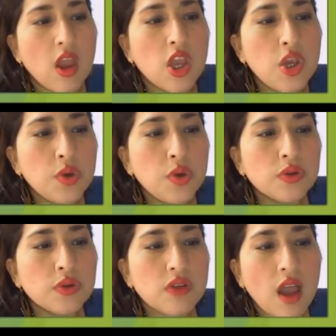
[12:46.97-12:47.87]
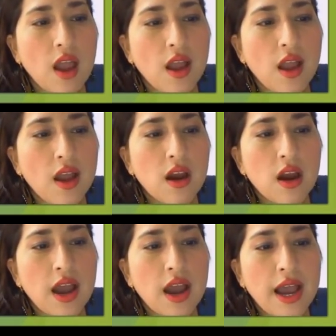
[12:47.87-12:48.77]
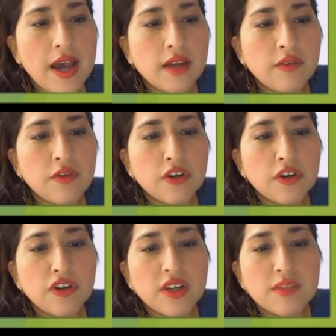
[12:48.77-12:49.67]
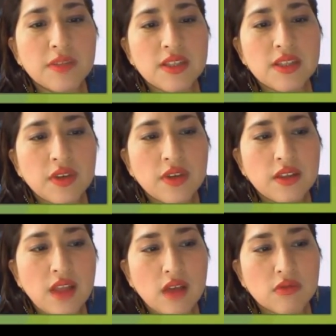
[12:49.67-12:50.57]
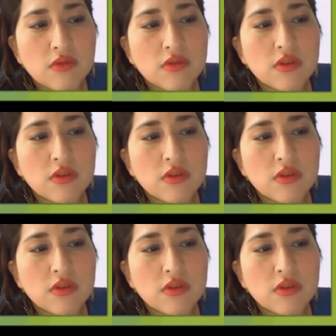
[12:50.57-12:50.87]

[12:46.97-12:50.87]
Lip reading: Use a and for not specific nouns.